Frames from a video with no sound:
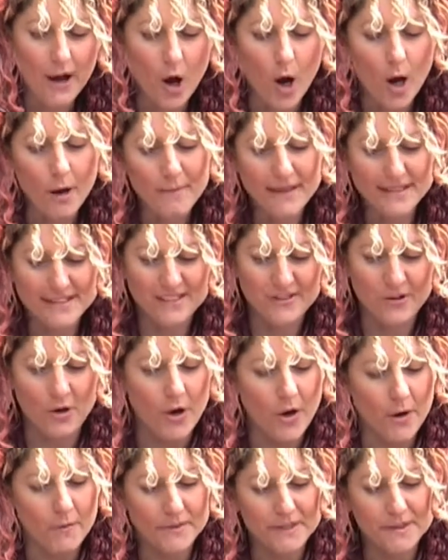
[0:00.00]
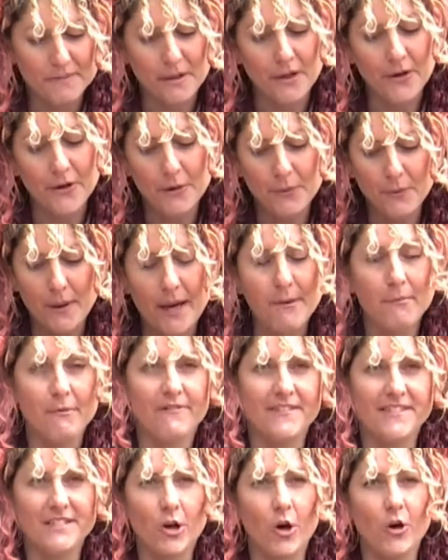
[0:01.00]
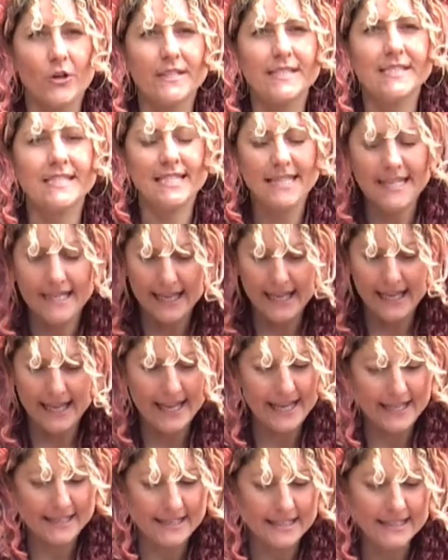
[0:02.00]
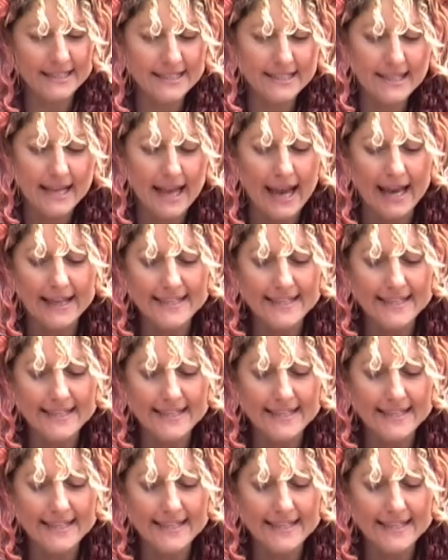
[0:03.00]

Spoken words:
I met Scott and was blown away with his honesty, eagerness,